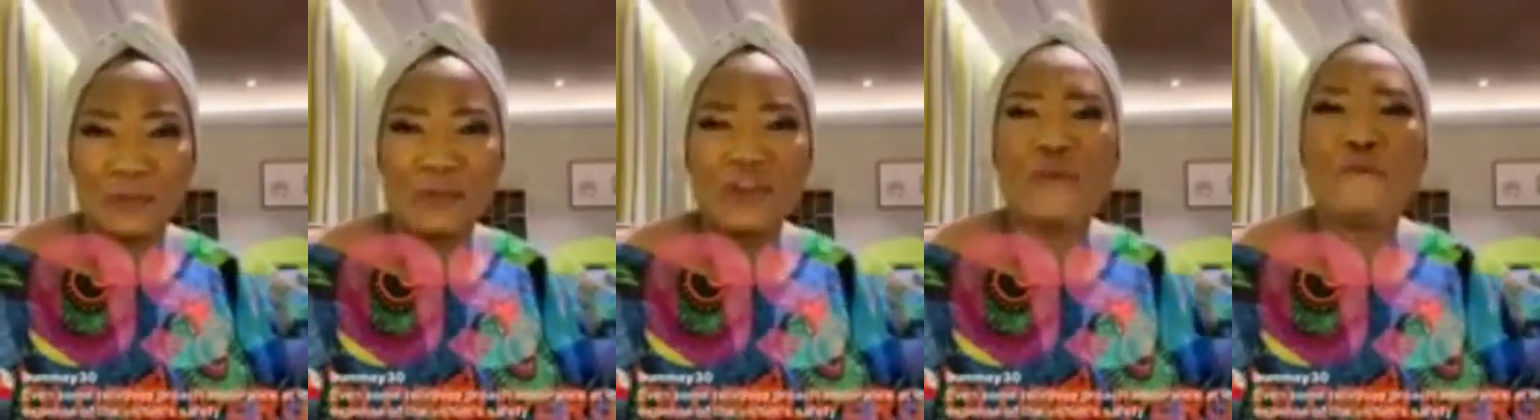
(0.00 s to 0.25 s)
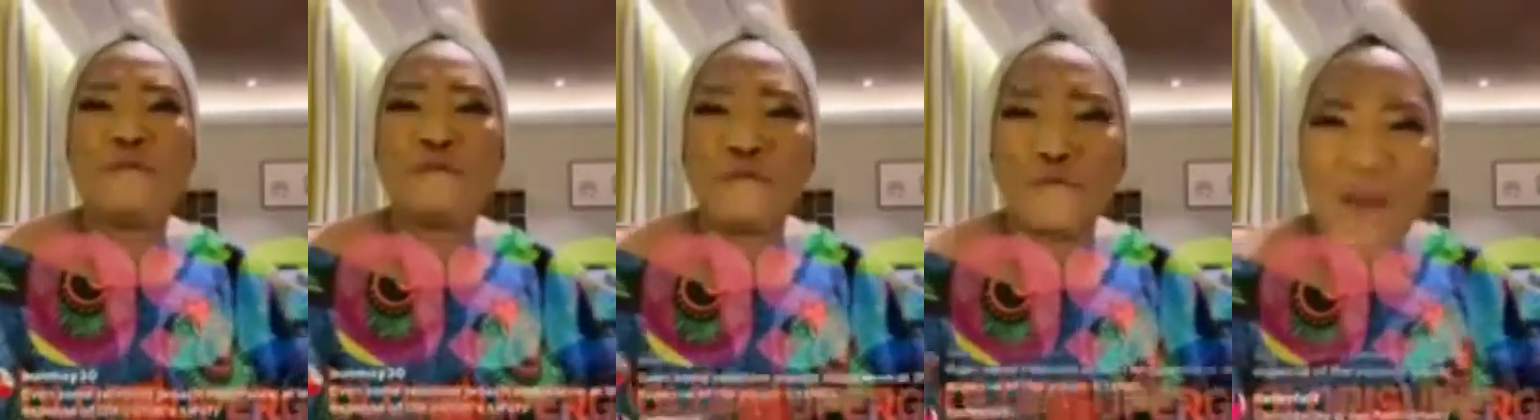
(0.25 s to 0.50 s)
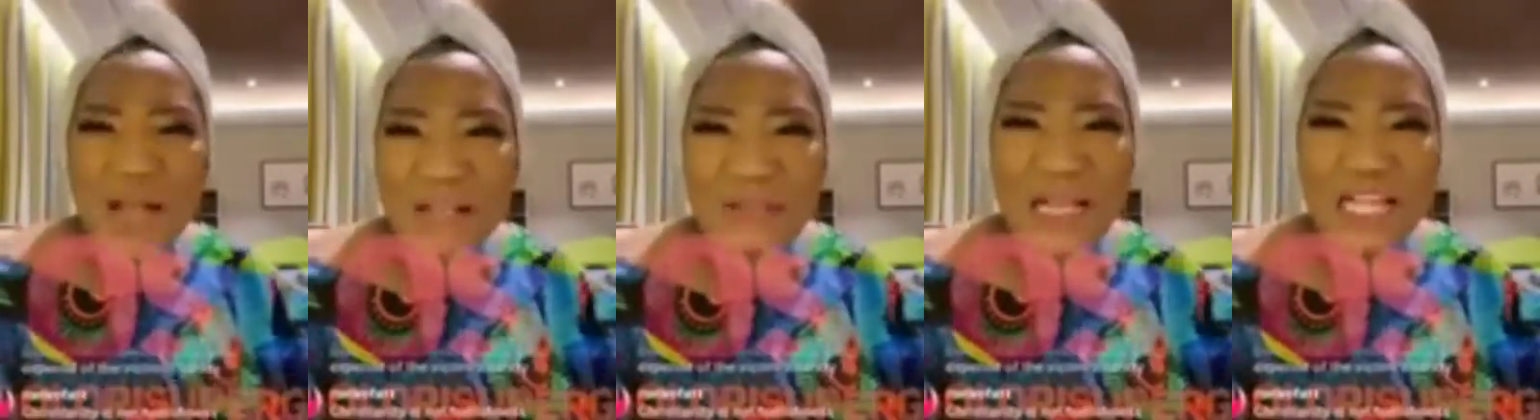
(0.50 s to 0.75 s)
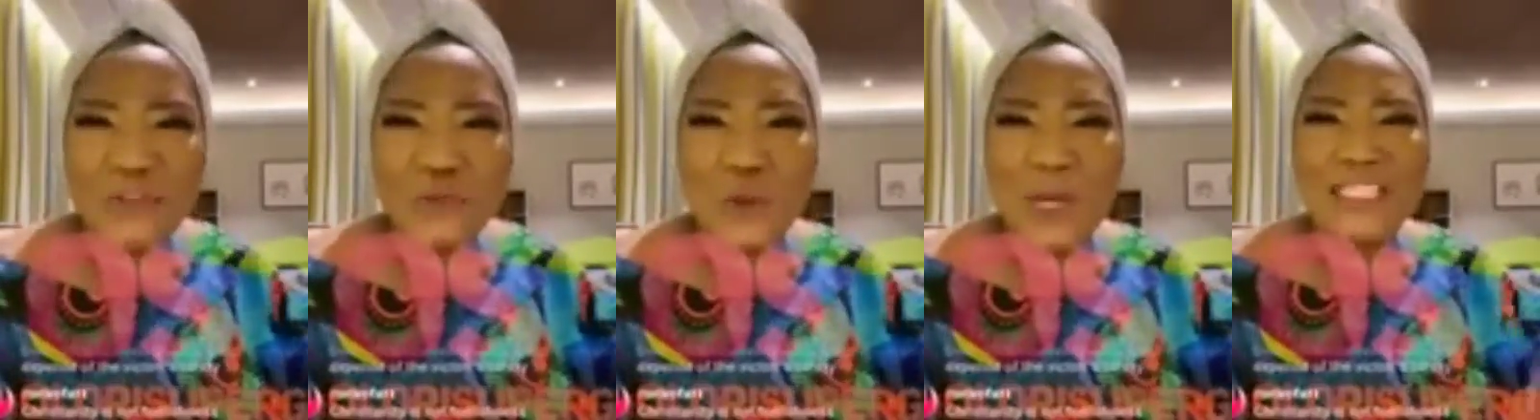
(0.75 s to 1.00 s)
The
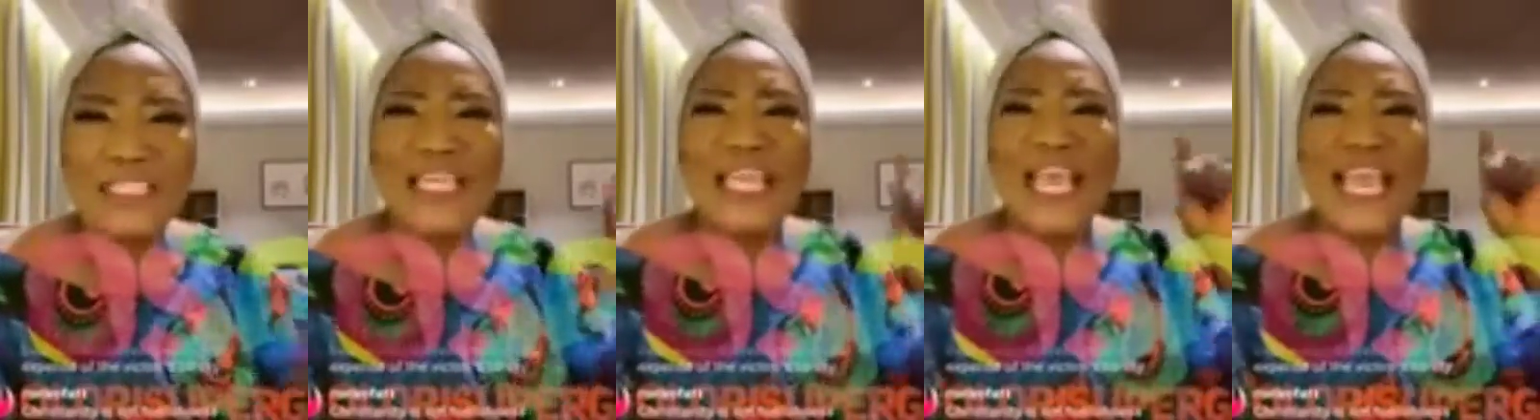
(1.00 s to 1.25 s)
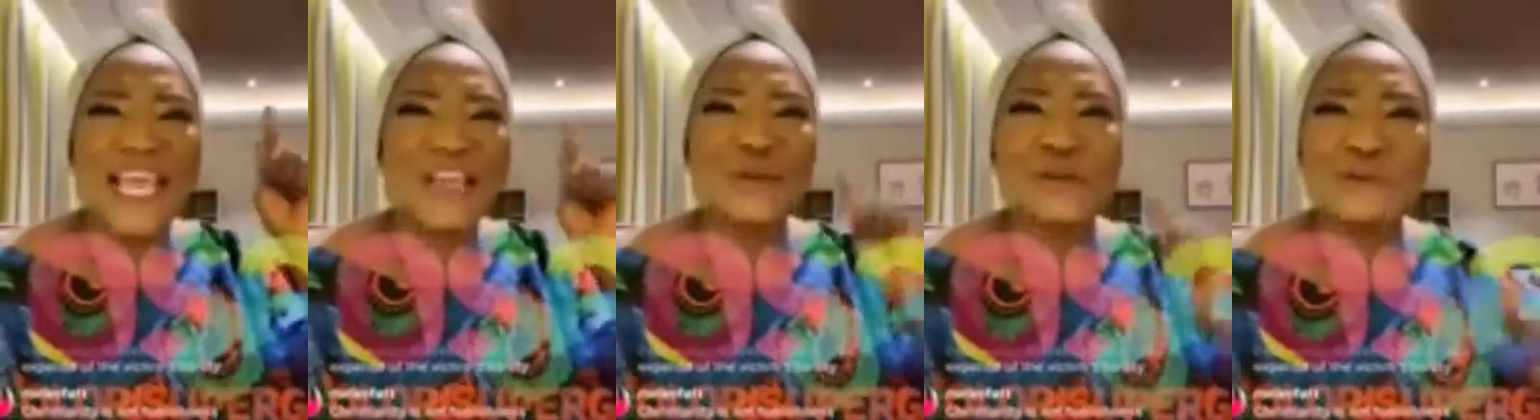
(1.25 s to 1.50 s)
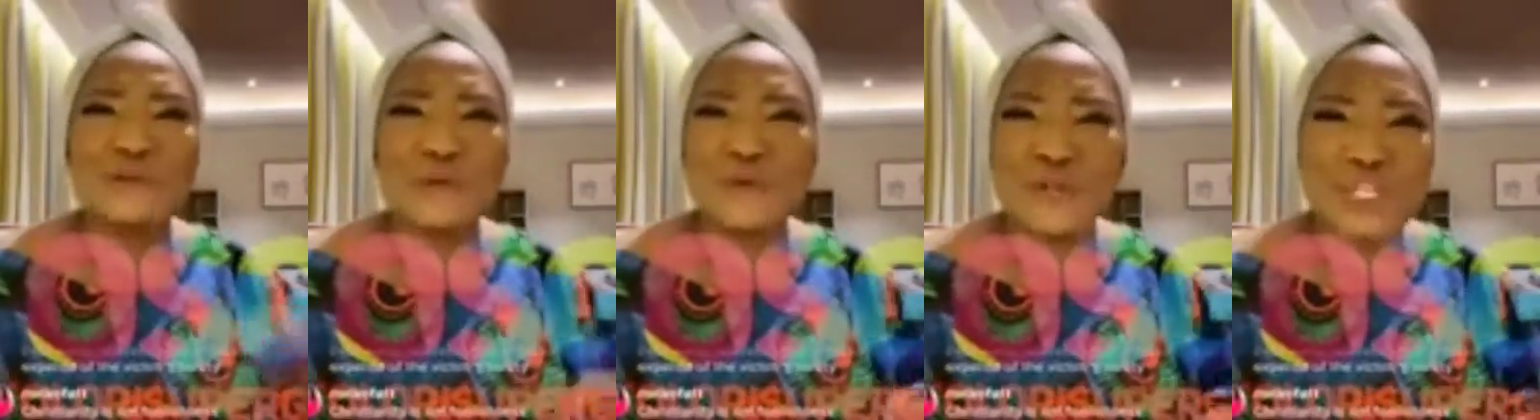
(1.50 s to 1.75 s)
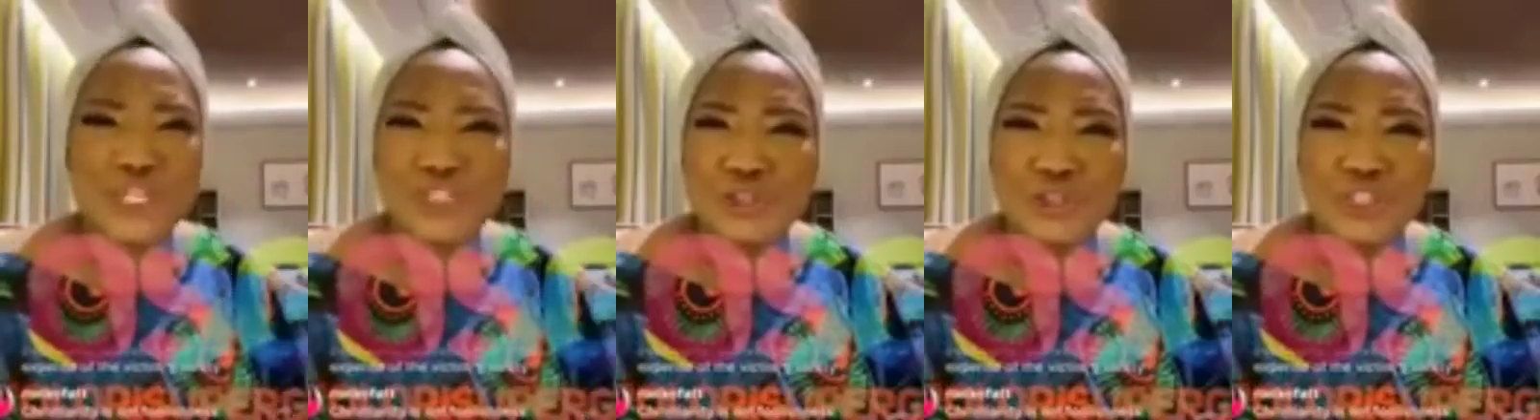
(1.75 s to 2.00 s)
fact that you are the head of the
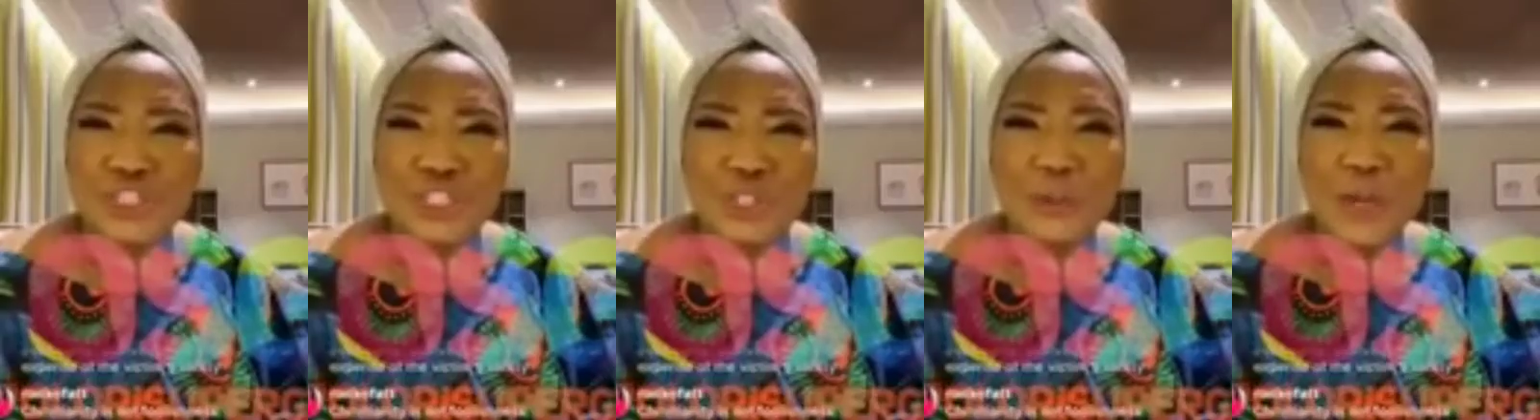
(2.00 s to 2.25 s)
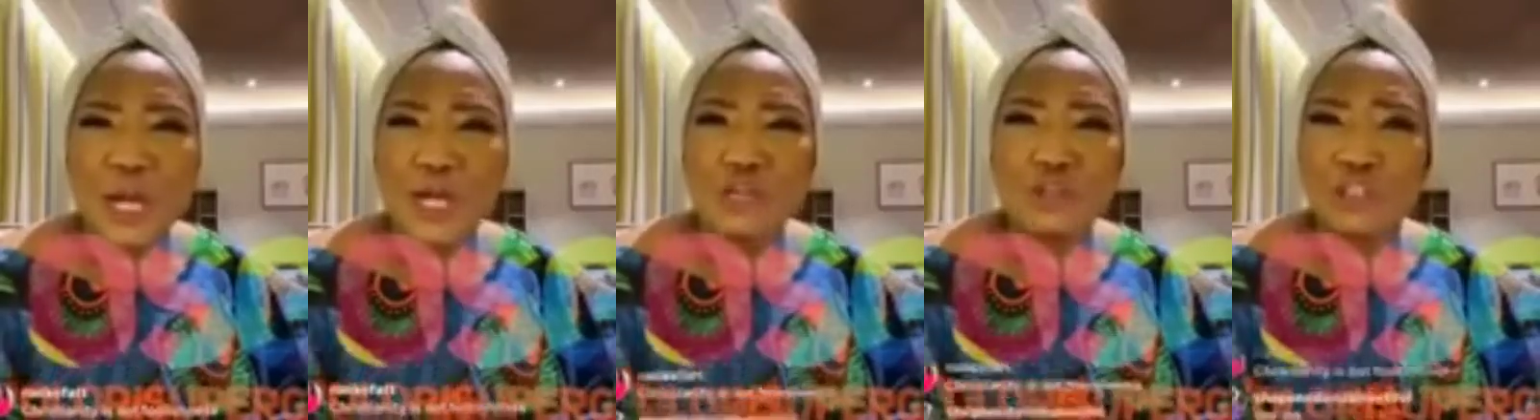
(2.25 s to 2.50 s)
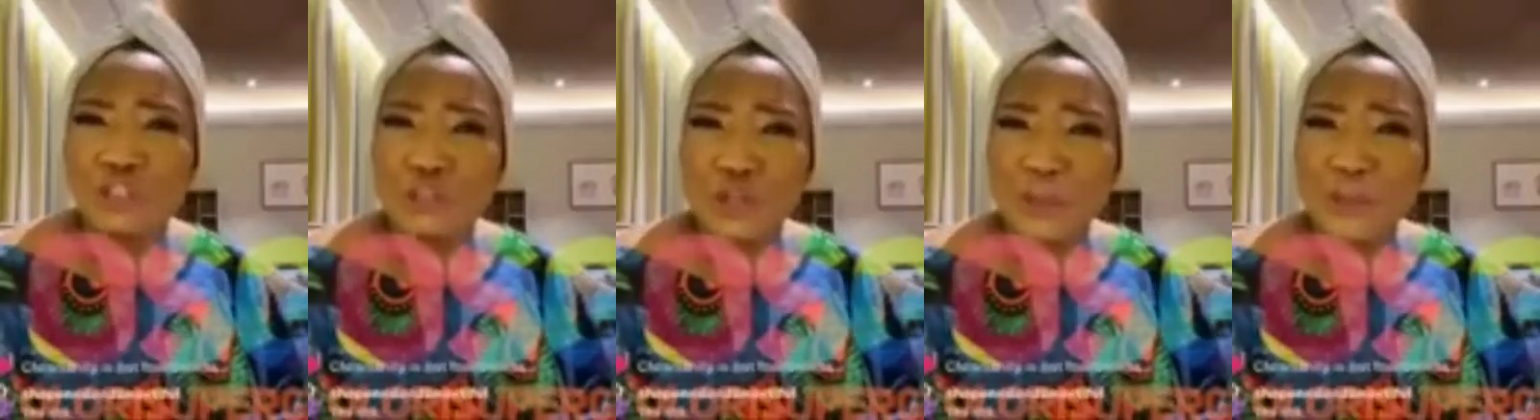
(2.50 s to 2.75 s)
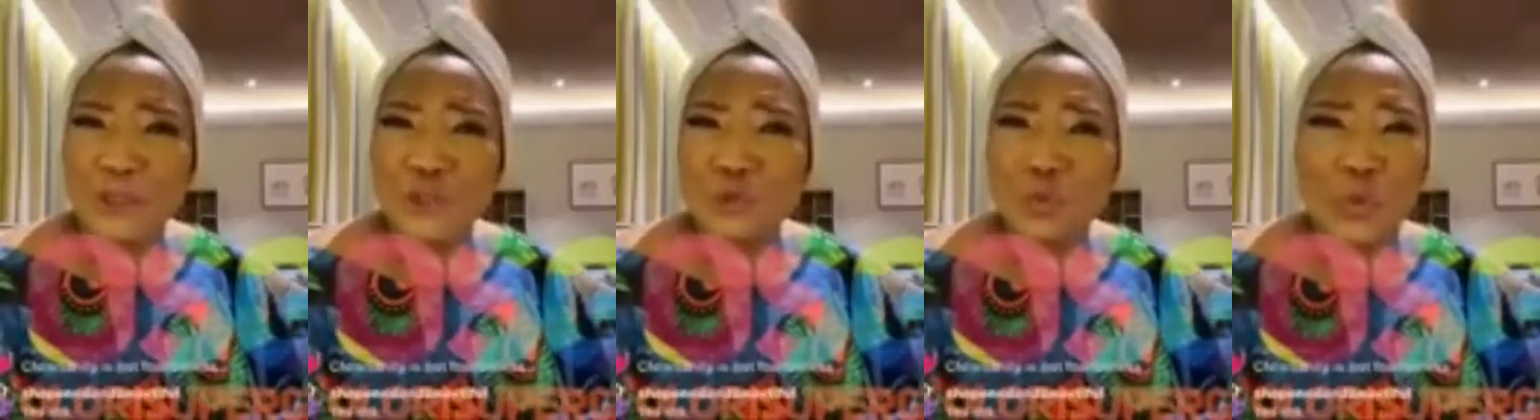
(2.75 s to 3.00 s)
relationship does
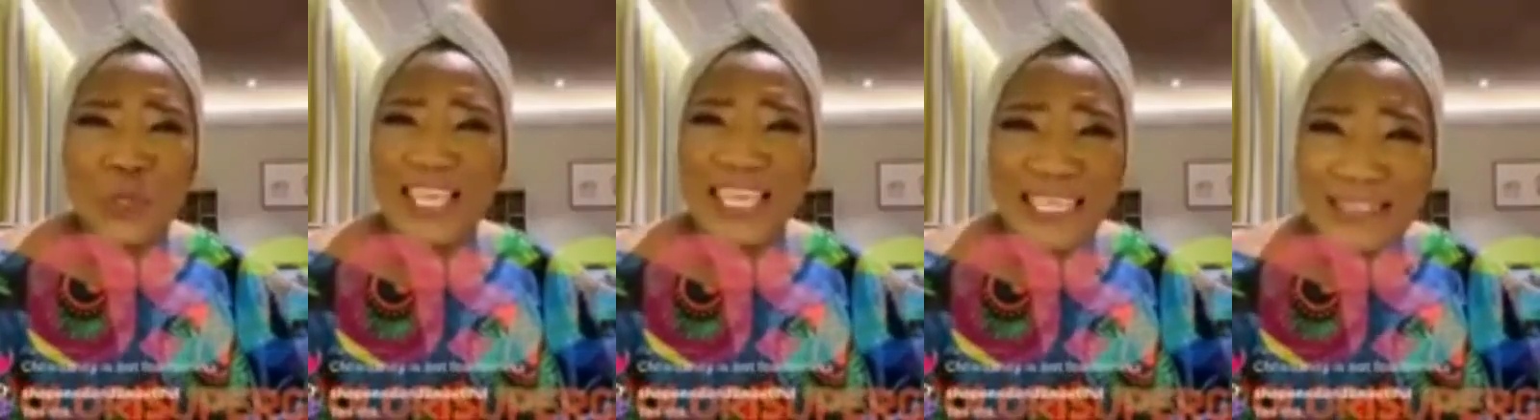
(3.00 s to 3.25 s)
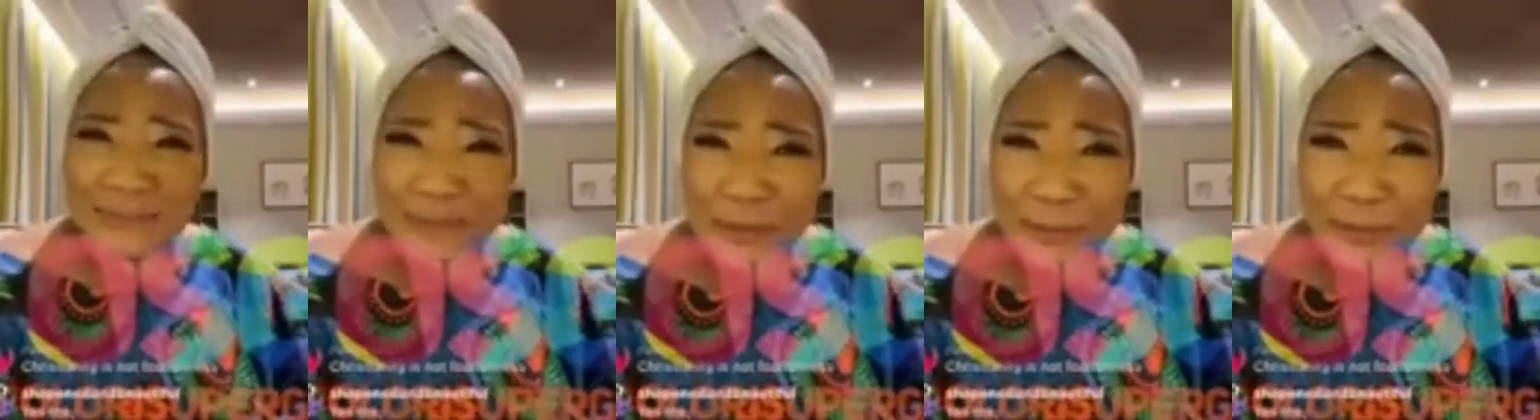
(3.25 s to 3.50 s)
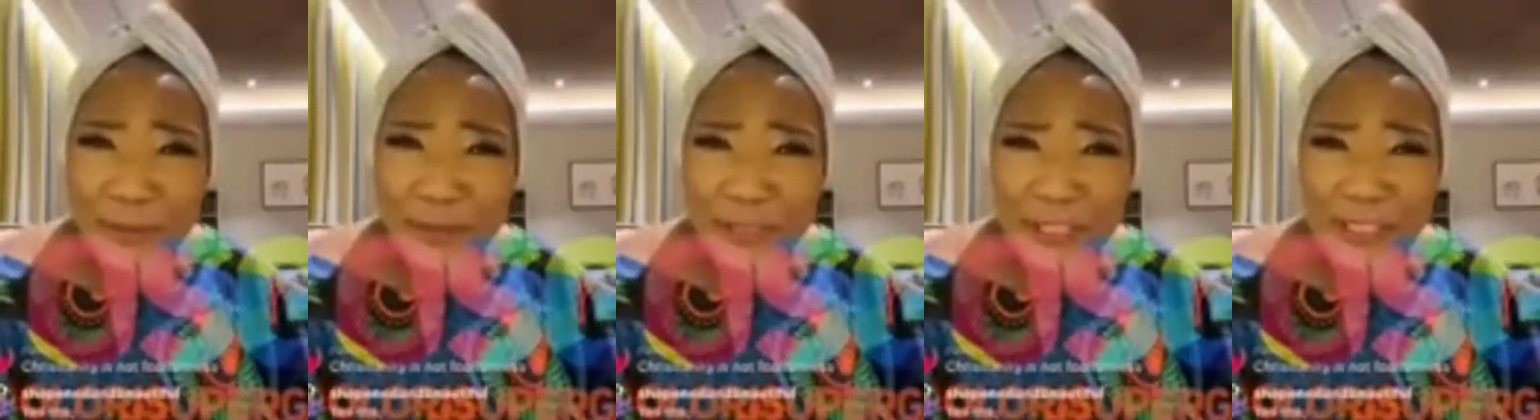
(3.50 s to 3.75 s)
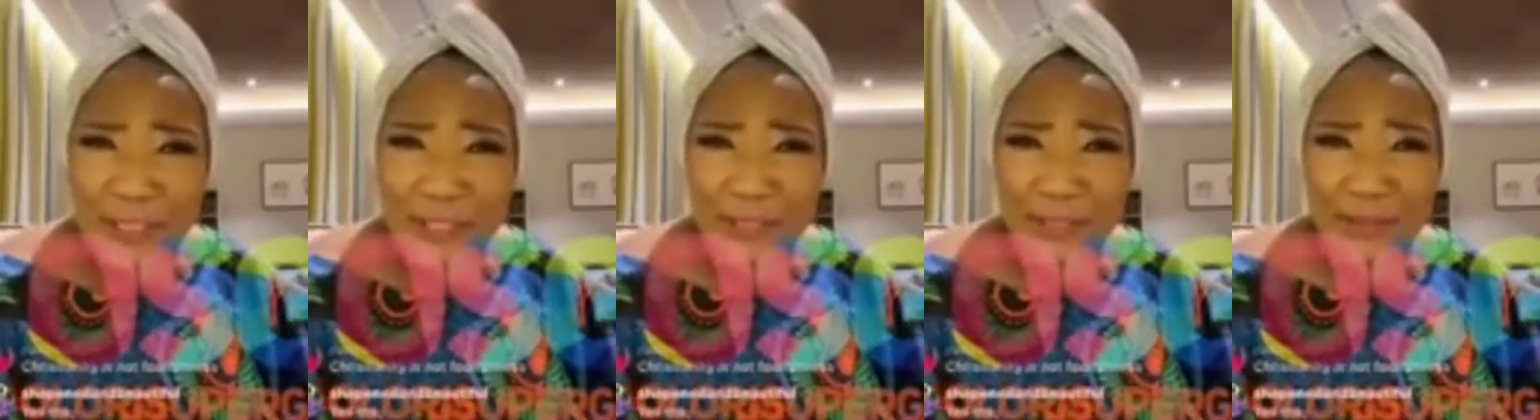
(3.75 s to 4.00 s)
not mean you should kill the
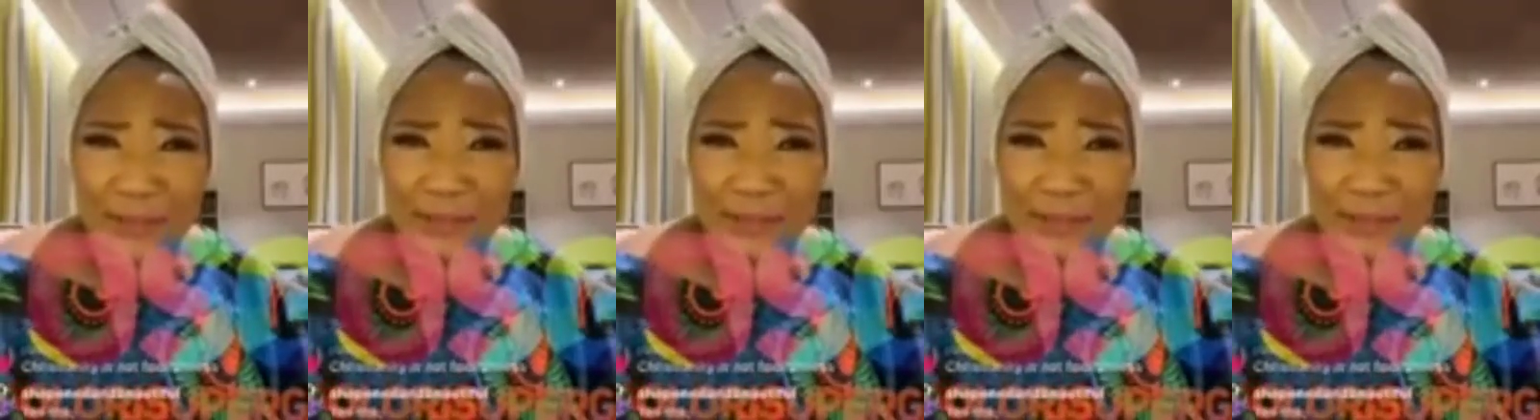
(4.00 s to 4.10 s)
body.